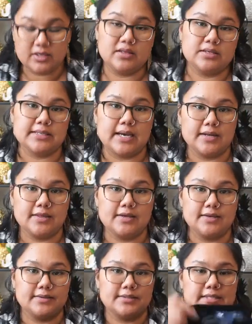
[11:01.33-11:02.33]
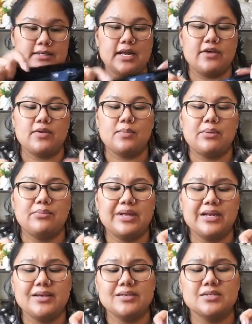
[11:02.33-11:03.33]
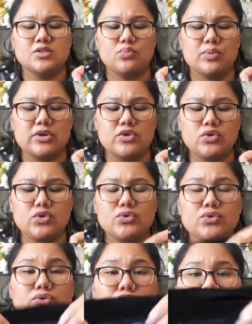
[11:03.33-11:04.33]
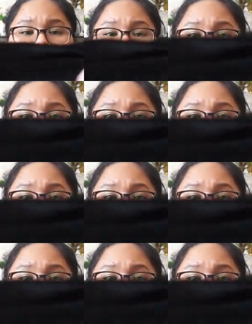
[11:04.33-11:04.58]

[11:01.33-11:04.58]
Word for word: need these kind of things now that my belly is super huge.